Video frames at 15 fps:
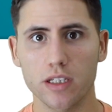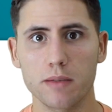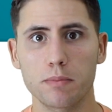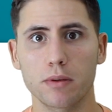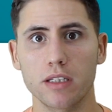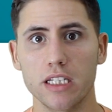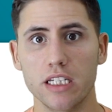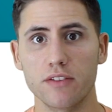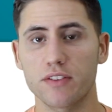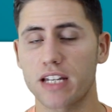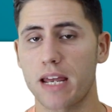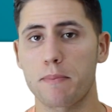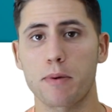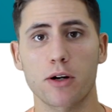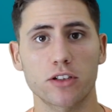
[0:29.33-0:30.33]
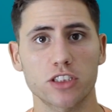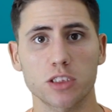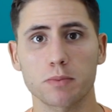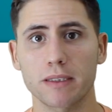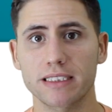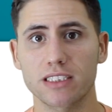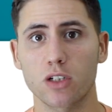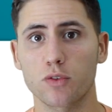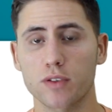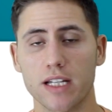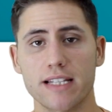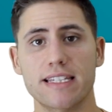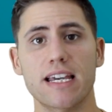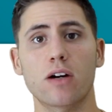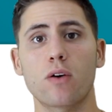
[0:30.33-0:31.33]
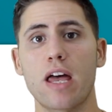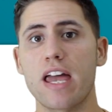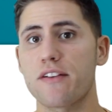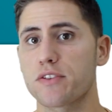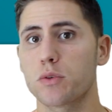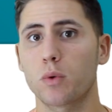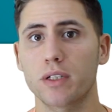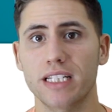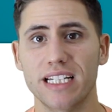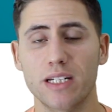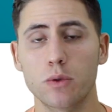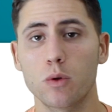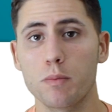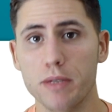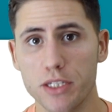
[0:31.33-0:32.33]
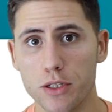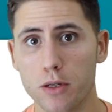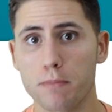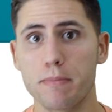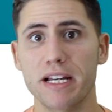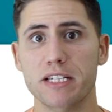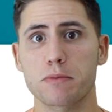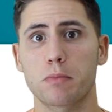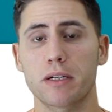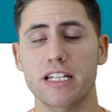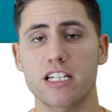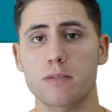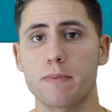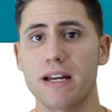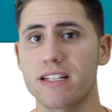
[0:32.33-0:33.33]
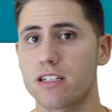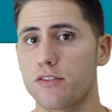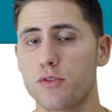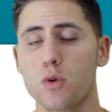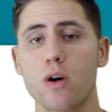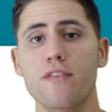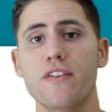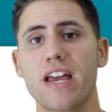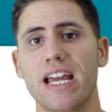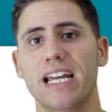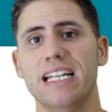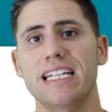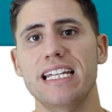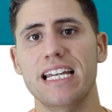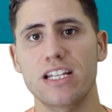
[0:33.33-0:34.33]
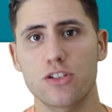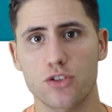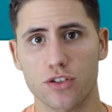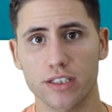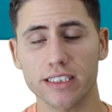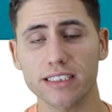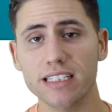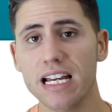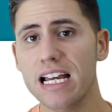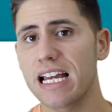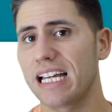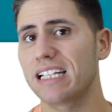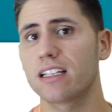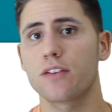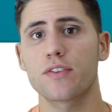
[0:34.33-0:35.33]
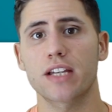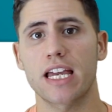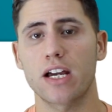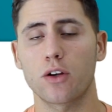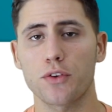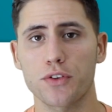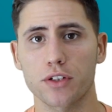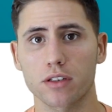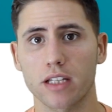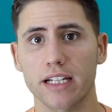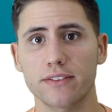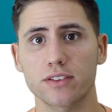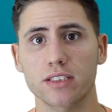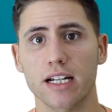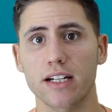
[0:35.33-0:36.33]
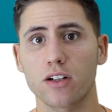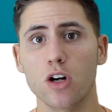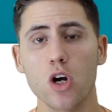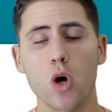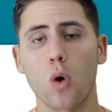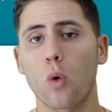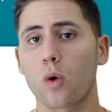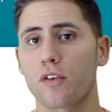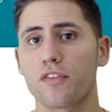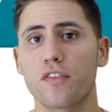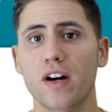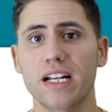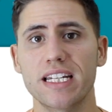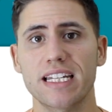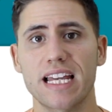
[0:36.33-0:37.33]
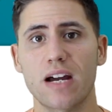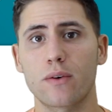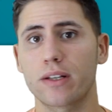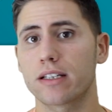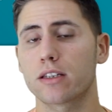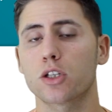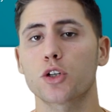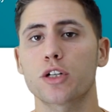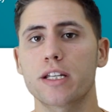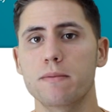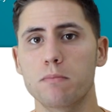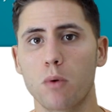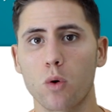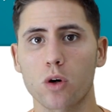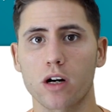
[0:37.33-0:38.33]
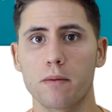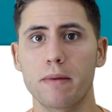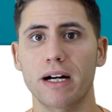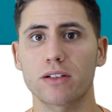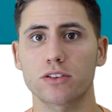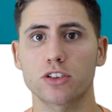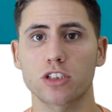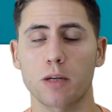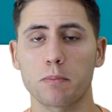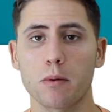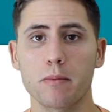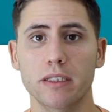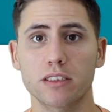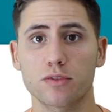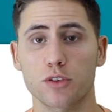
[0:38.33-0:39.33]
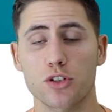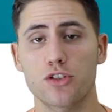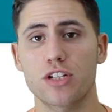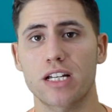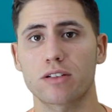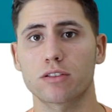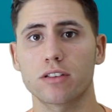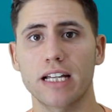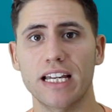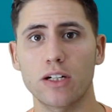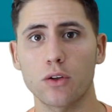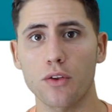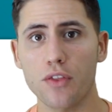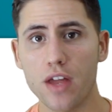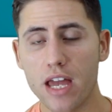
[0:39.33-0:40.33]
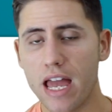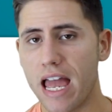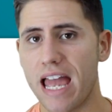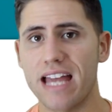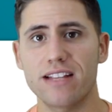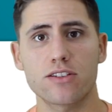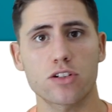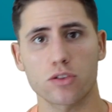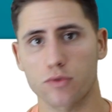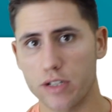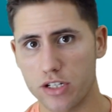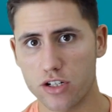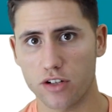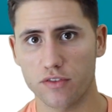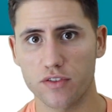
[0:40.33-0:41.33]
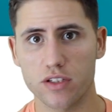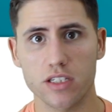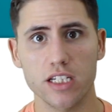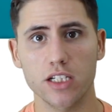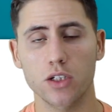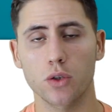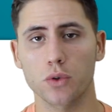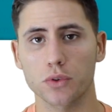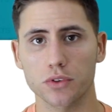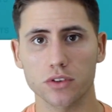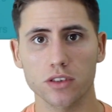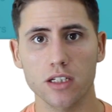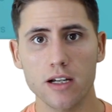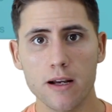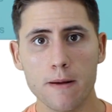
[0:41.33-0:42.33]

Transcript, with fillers: believe, and I purchase myself, and I tell everyone that it will be your best money spent if you have any interest in living a healthier lifestyle or finding out and learning more about supplements for general health and to reach your physique goals.